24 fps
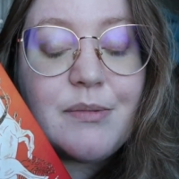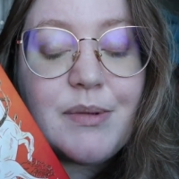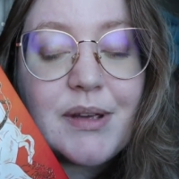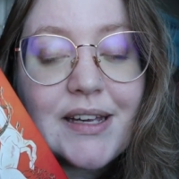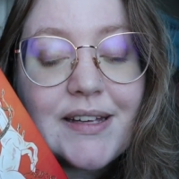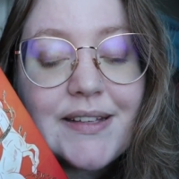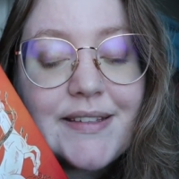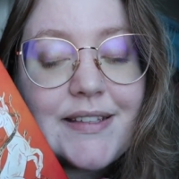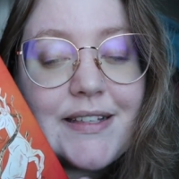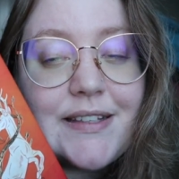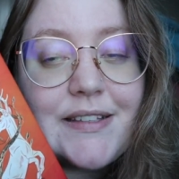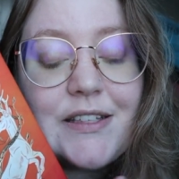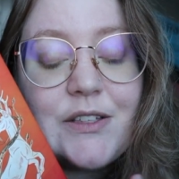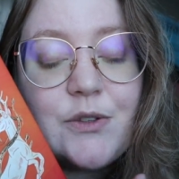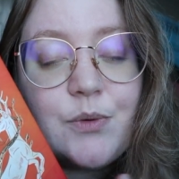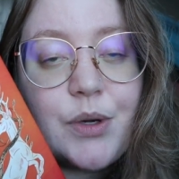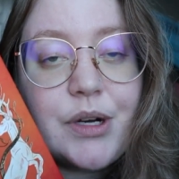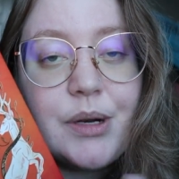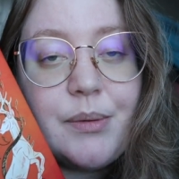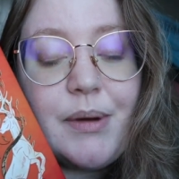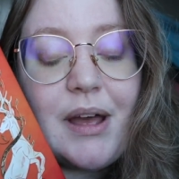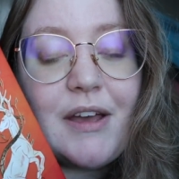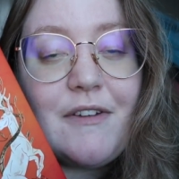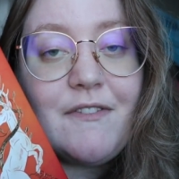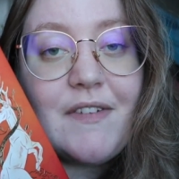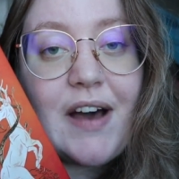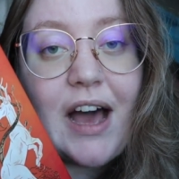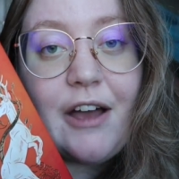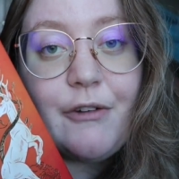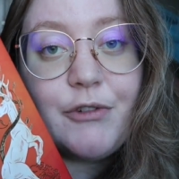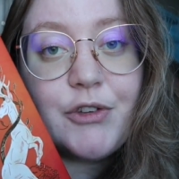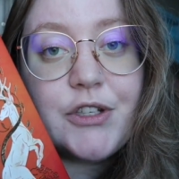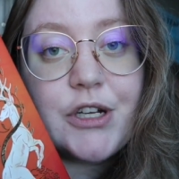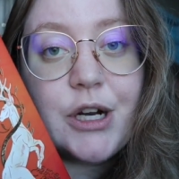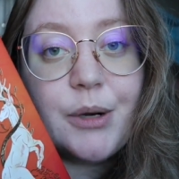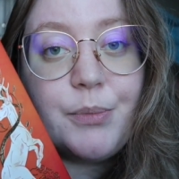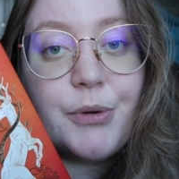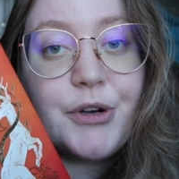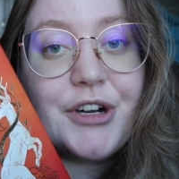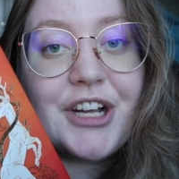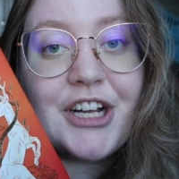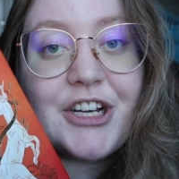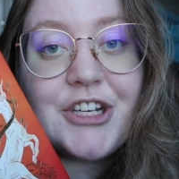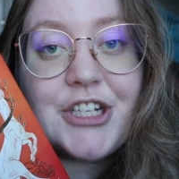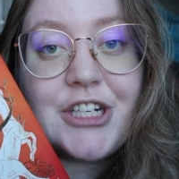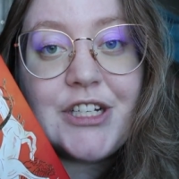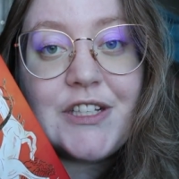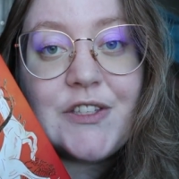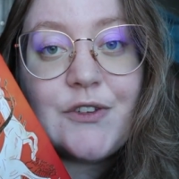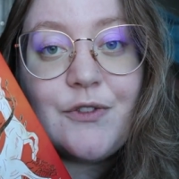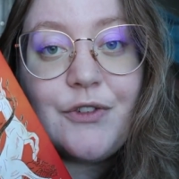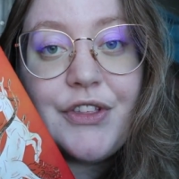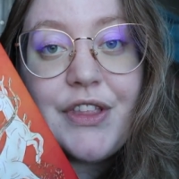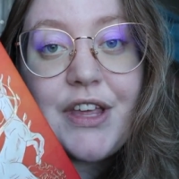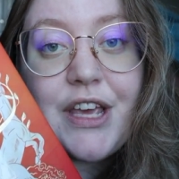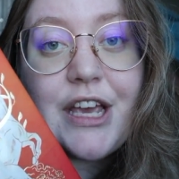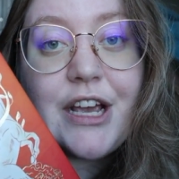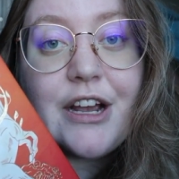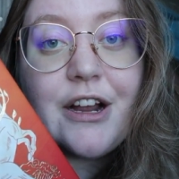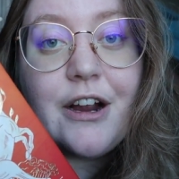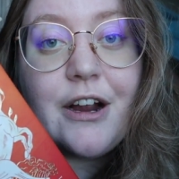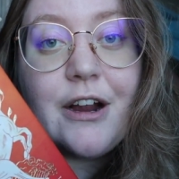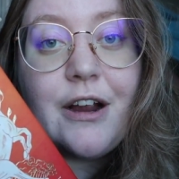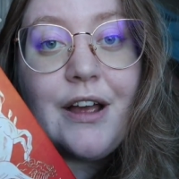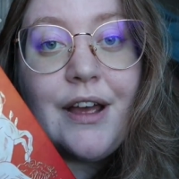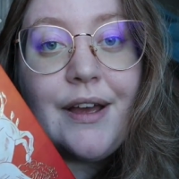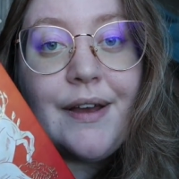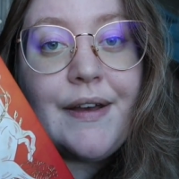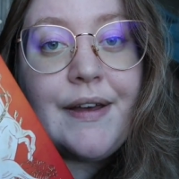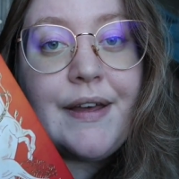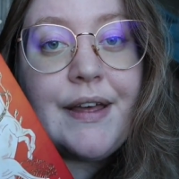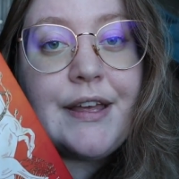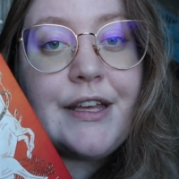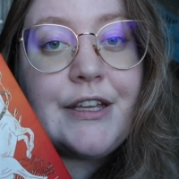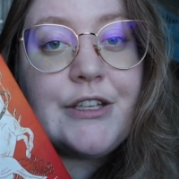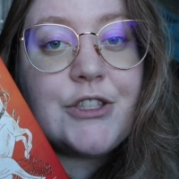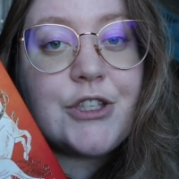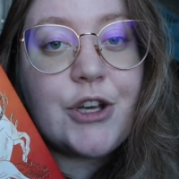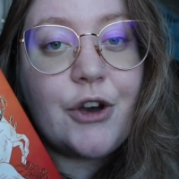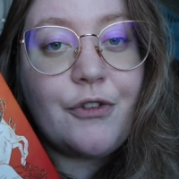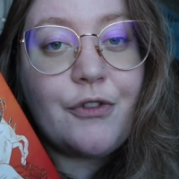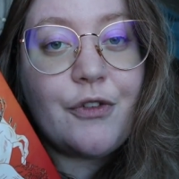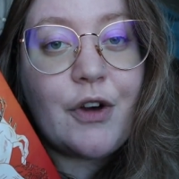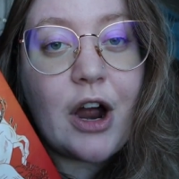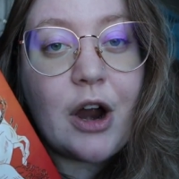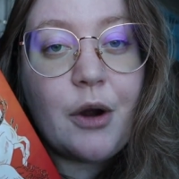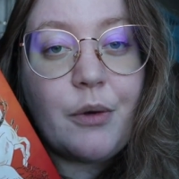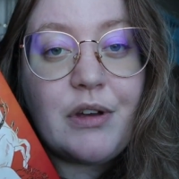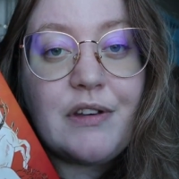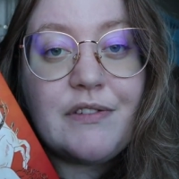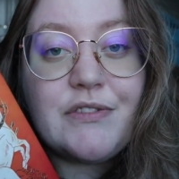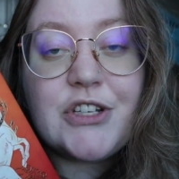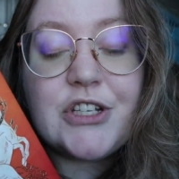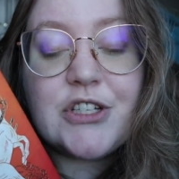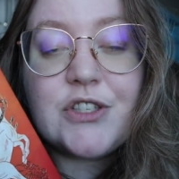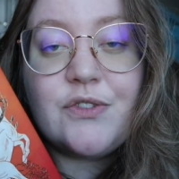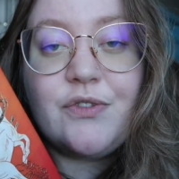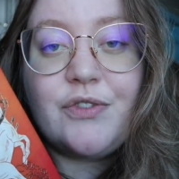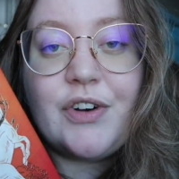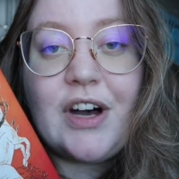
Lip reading: because this is one of my 5-star predictions for the year. So far, we've just